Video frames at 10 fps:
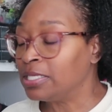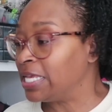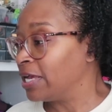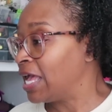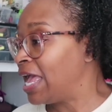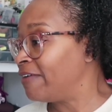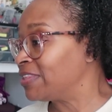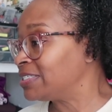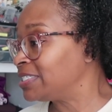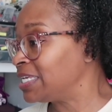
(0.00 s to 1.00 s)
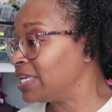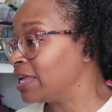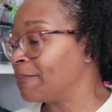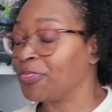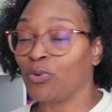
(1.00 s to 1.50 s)
Yeah, I have the
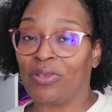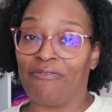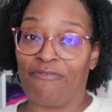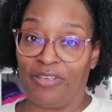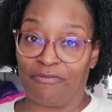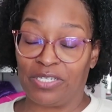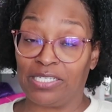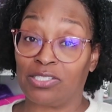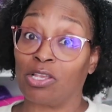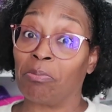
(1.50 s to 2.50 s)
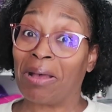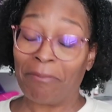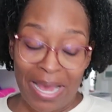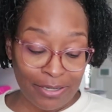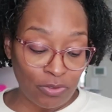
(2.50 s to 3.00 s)
CM350. So my
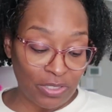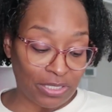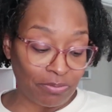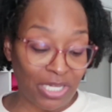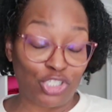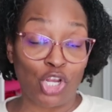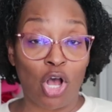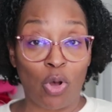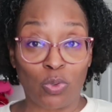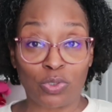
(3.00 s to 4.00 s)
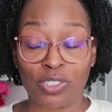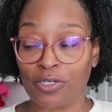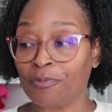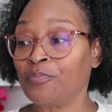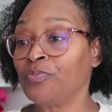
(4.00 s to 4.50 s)
model is much
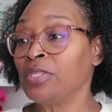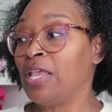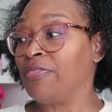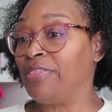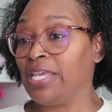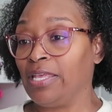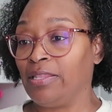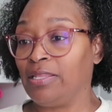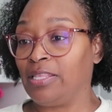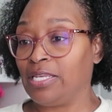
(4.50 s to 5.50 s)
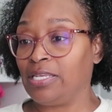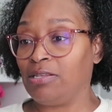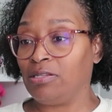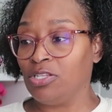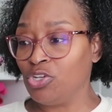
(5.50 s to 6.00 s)
older than
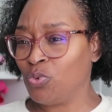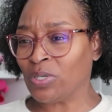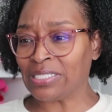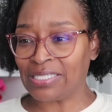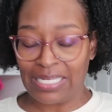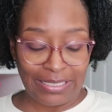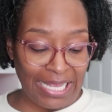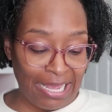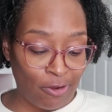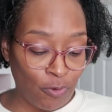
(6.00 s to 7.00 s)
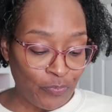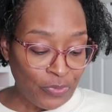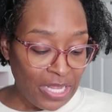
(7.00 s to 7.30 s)
the new ones that's out.